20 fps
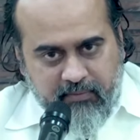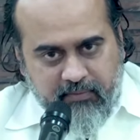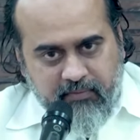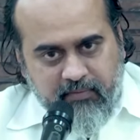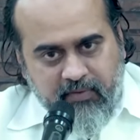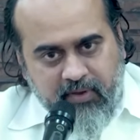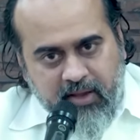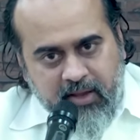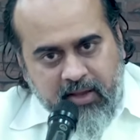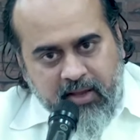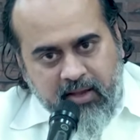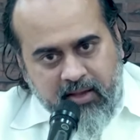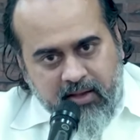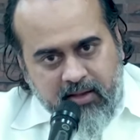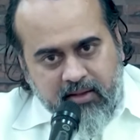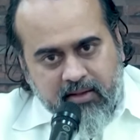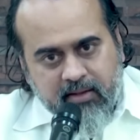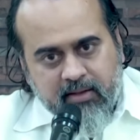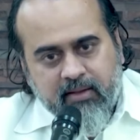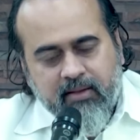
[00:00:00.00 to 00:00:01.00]

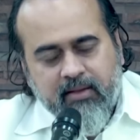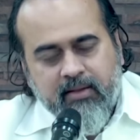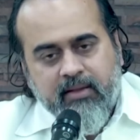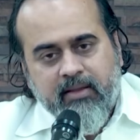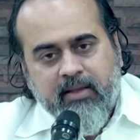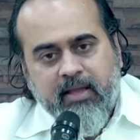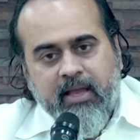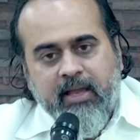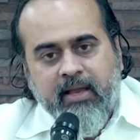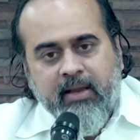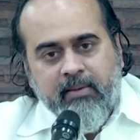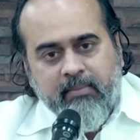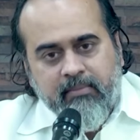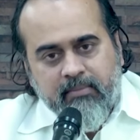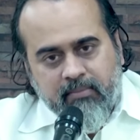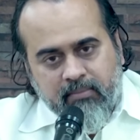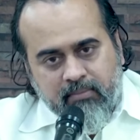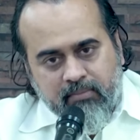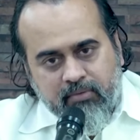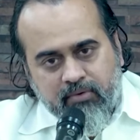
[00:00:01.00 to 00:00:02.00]
we
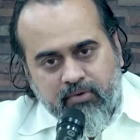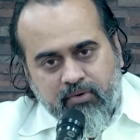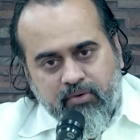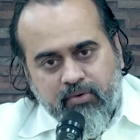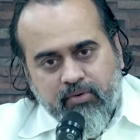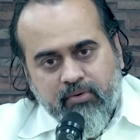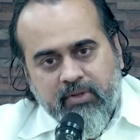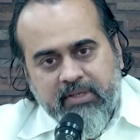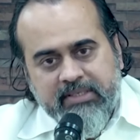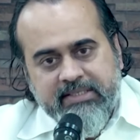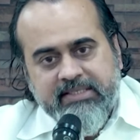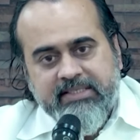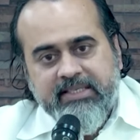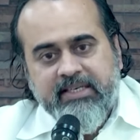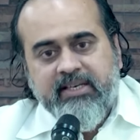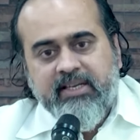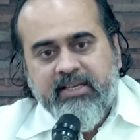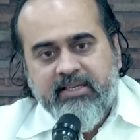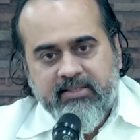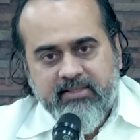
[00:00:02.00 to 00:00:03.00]
came to the
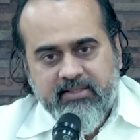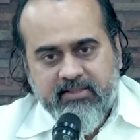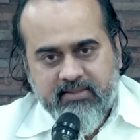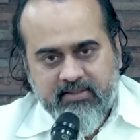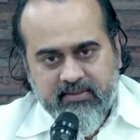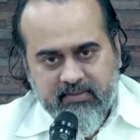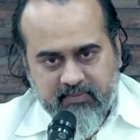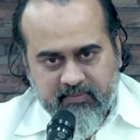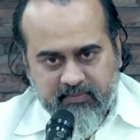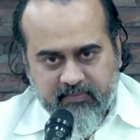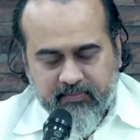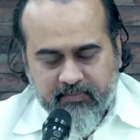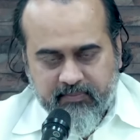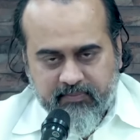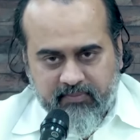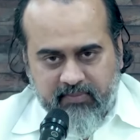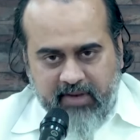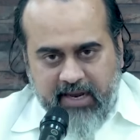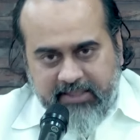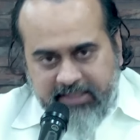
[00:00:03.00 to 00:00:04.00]
cities,
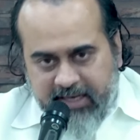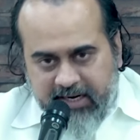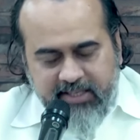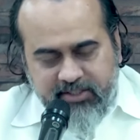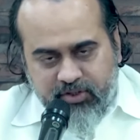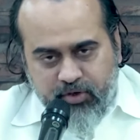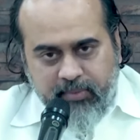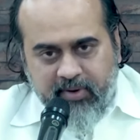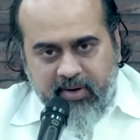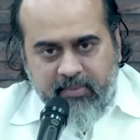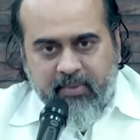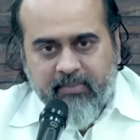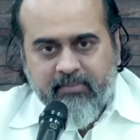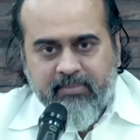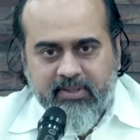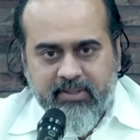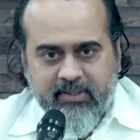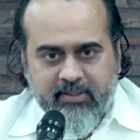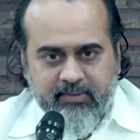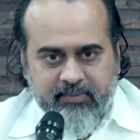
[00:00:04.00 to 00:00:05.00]
and that has to be
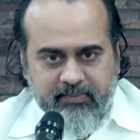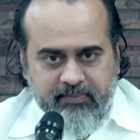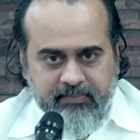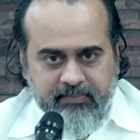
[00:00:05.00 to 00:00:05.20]
remembered.